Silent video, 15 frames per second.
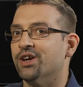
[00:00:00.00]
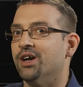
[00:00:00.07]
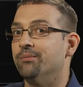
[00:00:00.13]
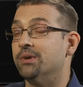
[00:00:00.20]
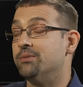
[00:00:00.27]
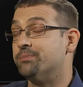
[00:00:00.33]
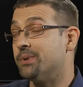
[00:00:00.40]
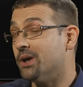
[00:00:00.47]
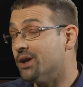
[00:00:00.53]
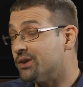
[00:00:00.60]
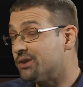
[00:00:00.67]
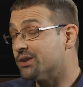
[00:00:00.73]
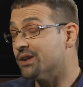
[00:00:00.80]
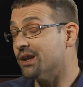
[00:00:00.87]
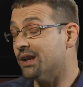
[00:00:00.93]
I mean,
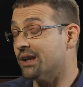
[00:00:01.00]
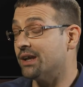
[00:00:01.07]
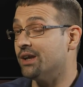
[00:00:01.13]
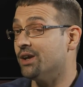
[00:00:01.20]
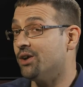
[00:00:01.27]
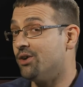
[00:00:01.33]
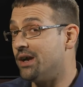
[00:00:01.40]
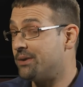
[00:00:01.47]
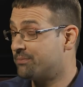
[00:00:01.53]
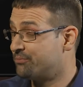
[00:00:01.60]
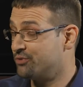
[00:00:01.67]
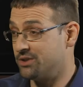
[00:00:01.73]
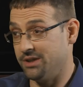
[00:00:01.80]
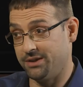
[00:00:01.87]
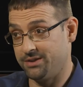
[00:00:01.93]
personally, I
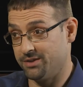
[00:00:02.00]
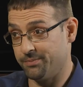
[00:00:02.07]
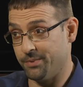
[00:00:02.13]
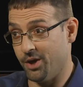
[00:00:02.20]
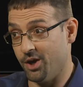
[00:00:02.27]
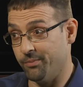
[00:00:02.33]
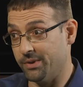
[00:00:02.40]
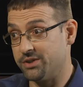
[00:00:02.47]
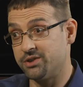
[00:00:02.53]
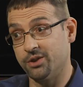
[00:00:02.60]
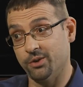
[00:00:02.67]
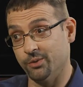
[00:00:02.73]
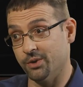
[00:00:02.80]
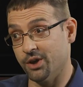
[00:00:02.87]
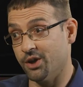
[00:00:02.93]
predicted Obama
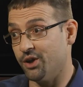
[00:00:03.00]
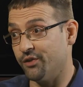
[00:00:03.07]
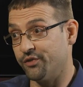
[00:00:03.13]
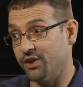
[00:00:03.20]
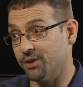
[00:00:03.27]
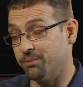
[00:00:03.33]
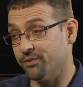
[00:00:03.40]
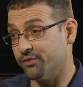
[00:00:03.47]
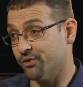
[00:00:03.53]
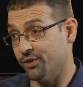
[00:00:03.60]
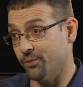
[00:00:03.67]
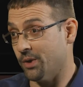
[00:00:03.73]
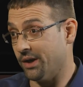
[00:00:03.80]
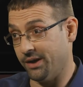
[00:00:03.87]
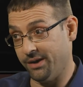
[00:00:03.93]
2.5 years before he
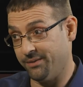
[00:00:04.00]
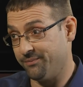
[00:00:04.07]
won it.